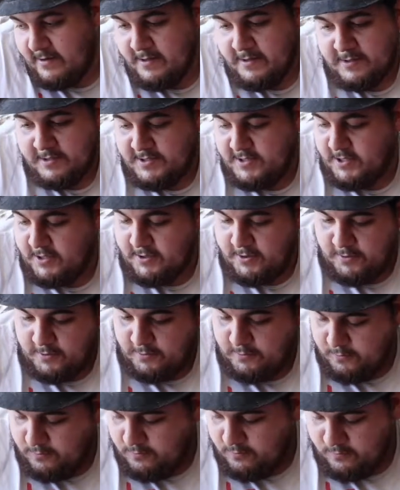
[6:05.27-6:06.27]

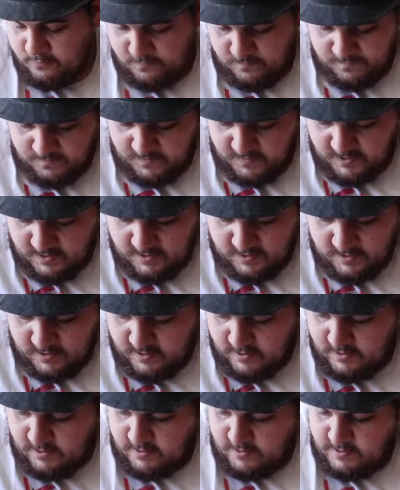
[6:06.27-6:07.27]
So
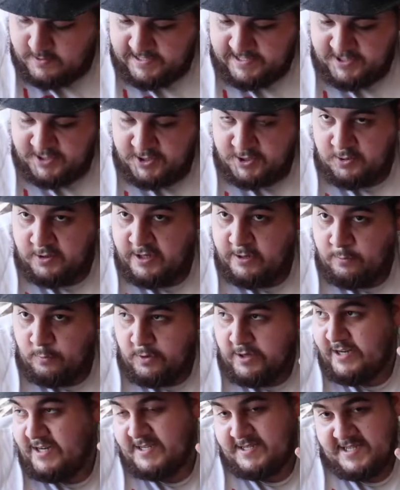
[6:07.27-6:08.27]
since there's only
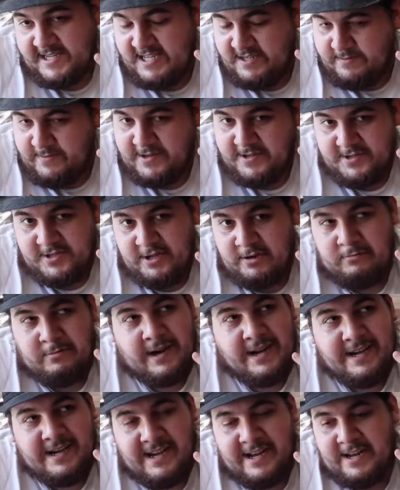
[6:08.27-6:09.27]
1 Xyz monster
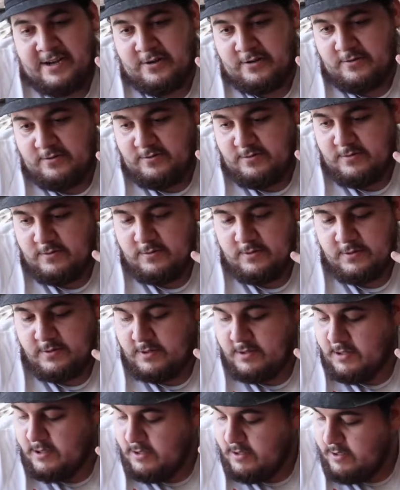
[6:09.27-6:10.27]
right now,
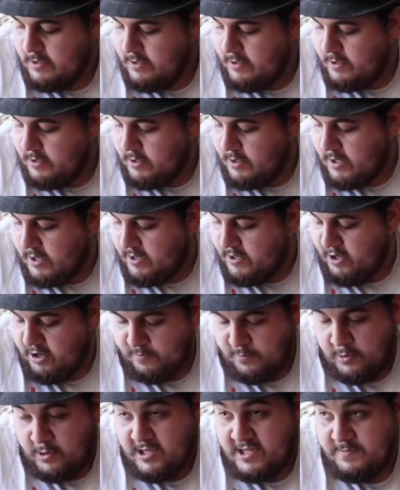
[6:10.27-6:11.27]
your
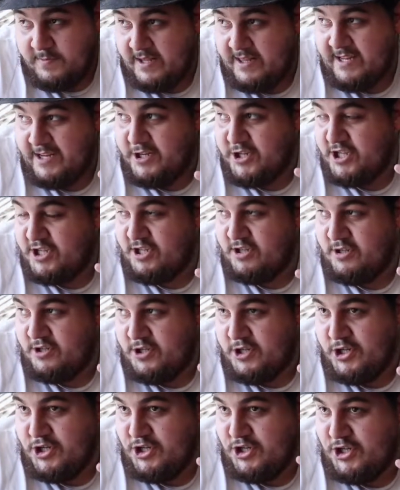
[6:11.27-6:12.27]
opponent's mainly just
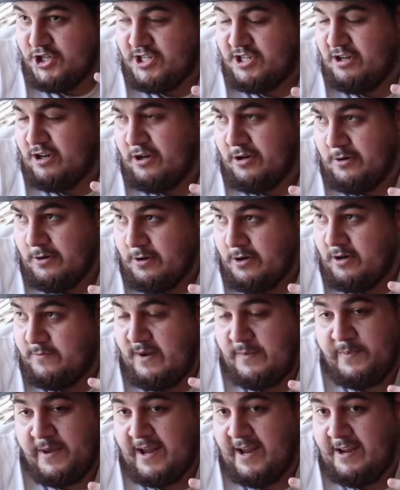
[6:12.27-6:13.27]
going to
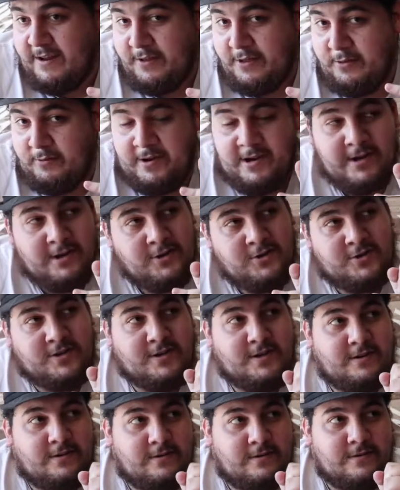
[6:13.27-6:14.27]
be paying 300